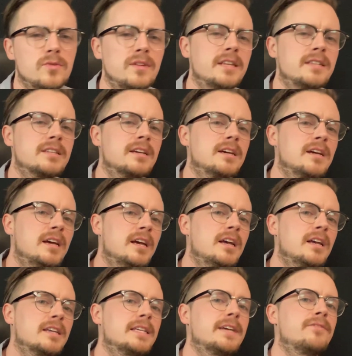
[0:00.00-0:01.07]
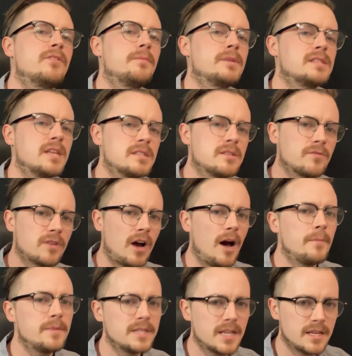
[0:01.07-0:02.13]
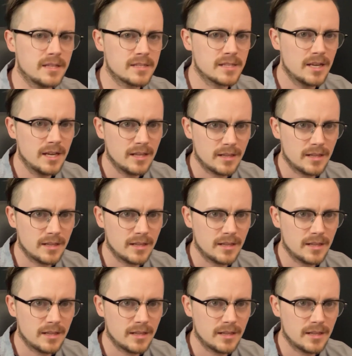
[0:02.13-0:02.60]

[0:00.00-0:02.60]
you need to give them a sense of competence,